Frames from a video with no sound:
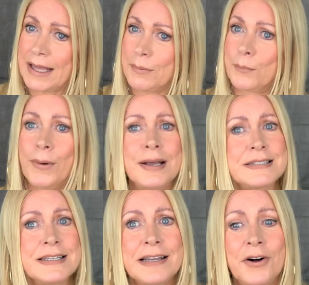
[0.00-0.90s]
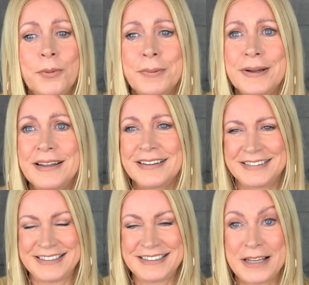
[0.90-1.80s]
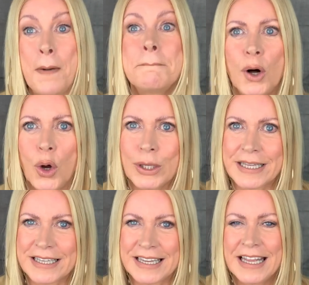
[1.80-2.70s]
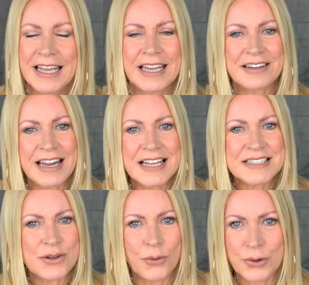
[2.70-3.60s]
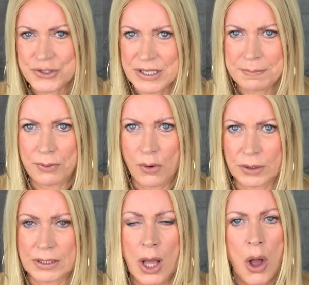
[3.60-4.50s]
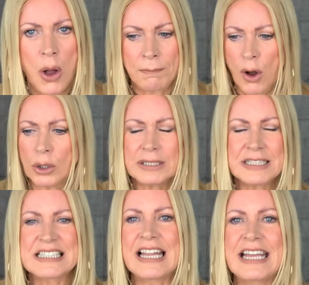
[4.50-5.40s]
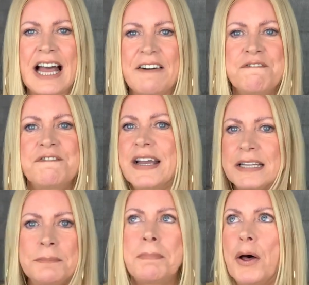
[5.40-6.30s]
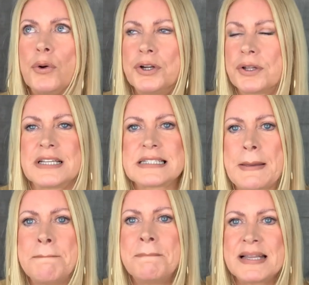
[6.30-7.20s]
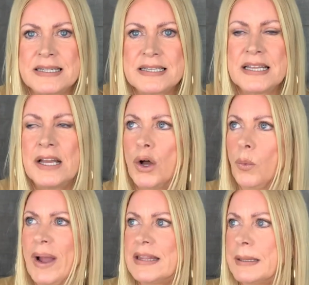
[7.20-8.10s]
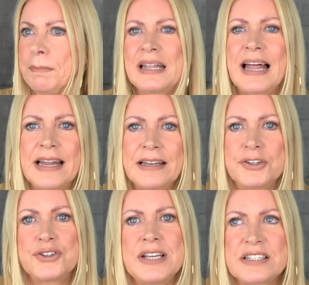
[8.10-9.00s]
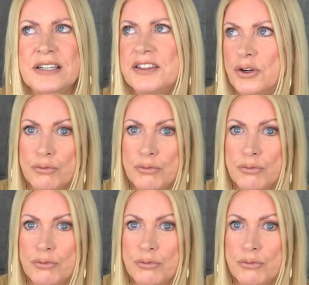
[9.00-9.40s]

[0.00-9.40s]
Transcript: What is the culprit? Pollen, grass or tree pollen. Pollen is like a fine powder that's emitted when the plant and trees are in their